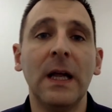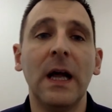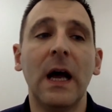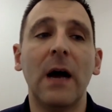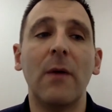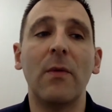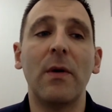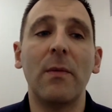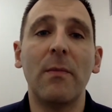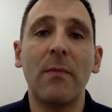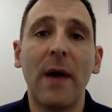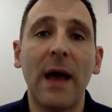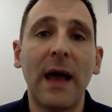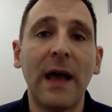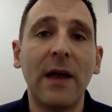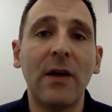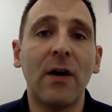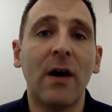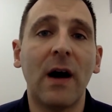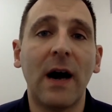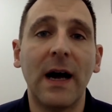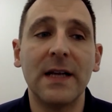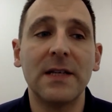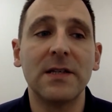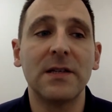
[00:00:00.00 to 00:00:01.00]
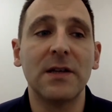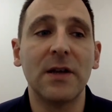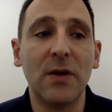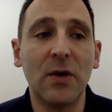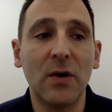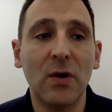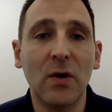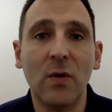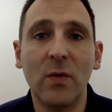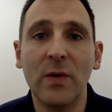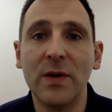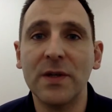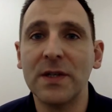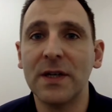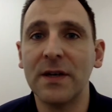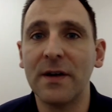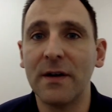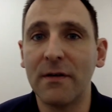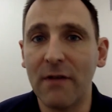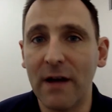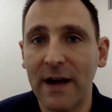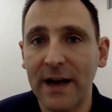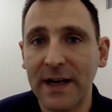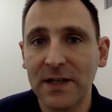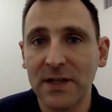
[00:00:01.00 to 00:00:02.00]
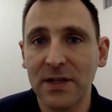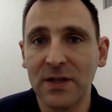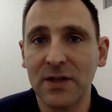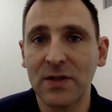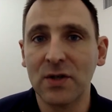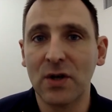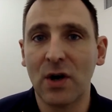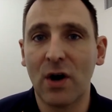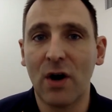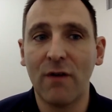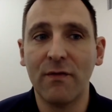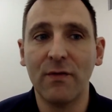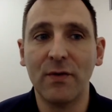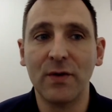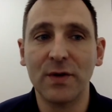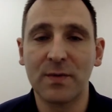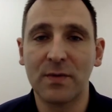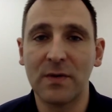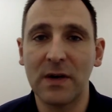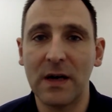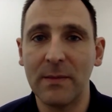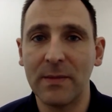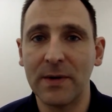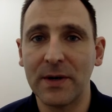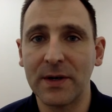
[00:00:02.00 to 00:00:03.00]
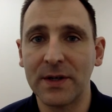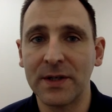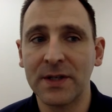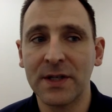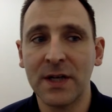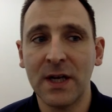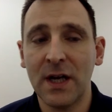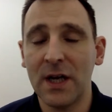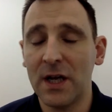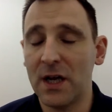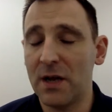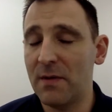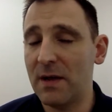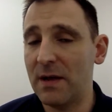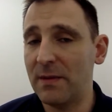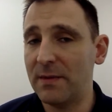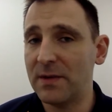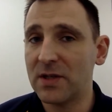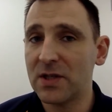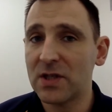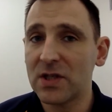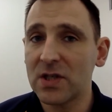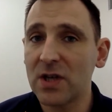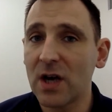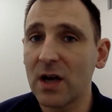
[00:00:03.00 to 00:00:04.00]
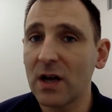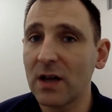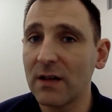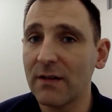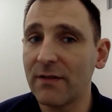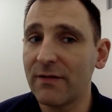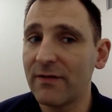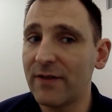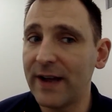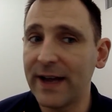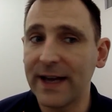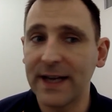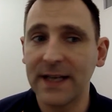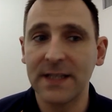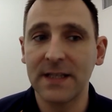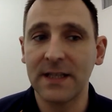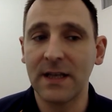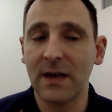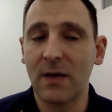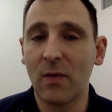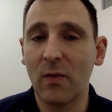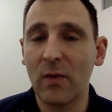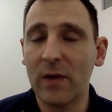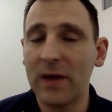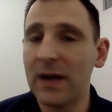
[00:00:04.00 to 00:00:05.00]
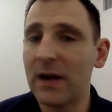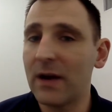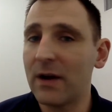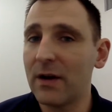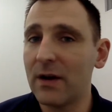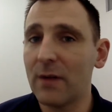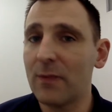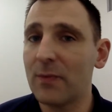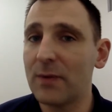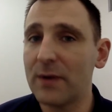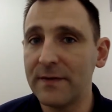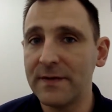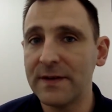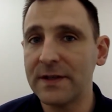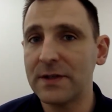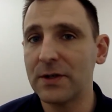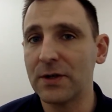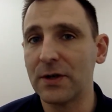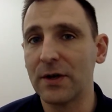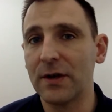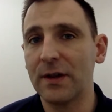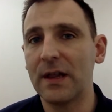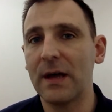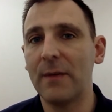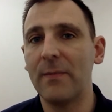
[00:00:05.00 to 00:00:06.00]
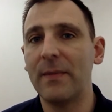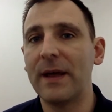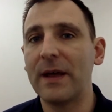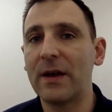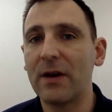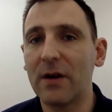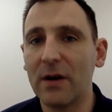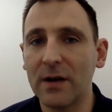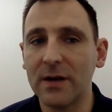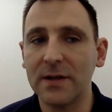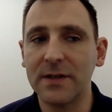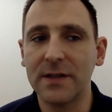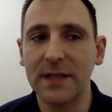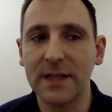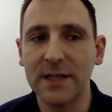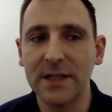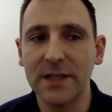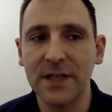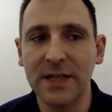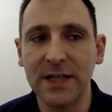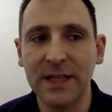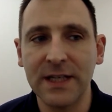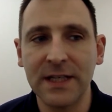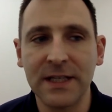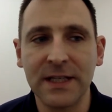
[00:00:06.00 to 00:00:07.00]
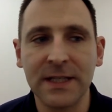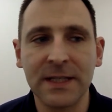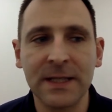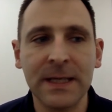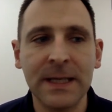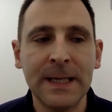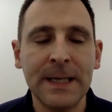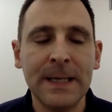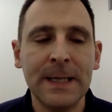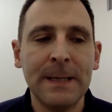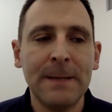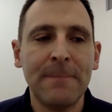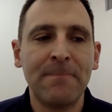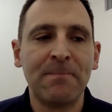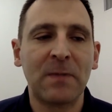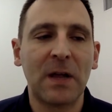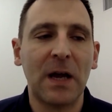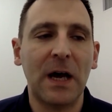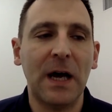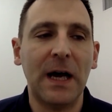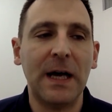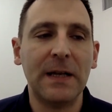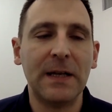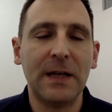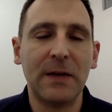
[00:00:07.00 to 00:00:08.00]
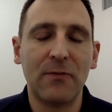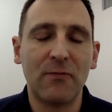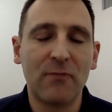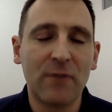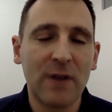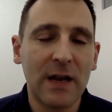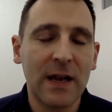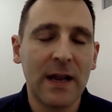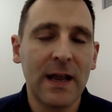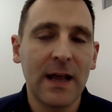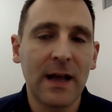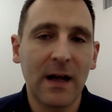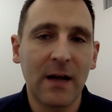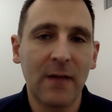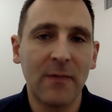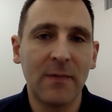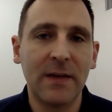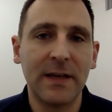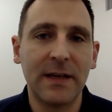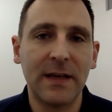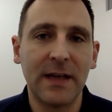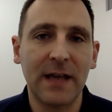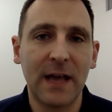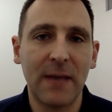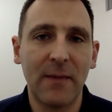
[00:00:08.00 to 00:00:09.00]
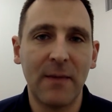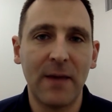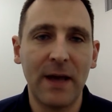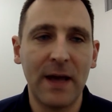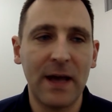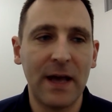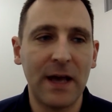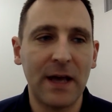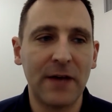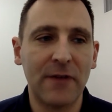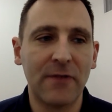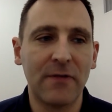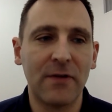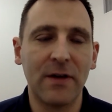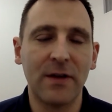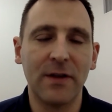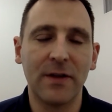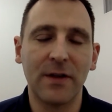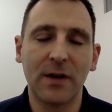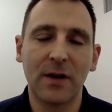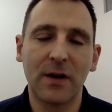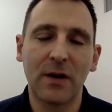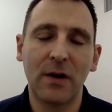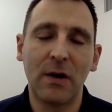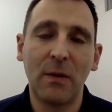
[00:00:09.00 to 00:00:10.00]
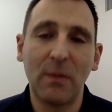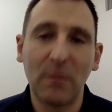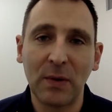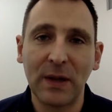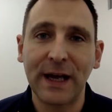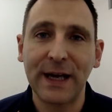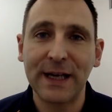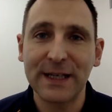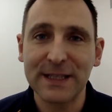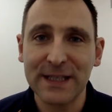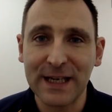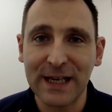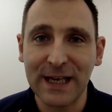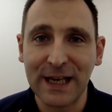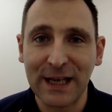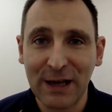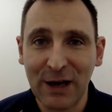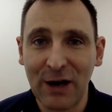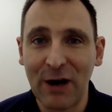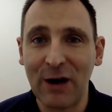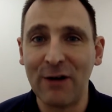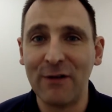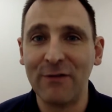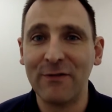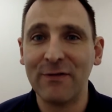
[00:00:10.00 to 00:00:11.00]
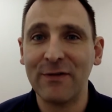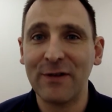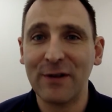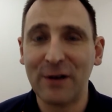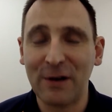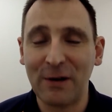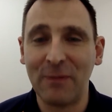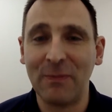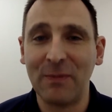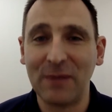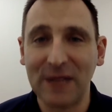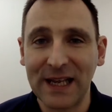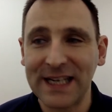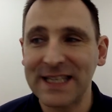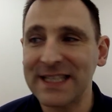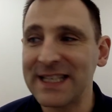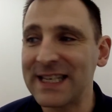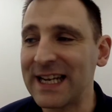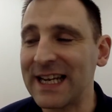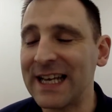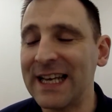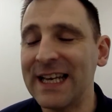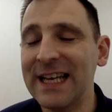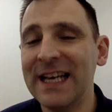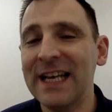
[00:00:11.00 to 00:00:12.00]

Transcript: and we may not actually know which interactions of those parameters. It may be subtle effects that we are not privy to that may cause these changes. And it really helped me to get my head around the complexity of complexity.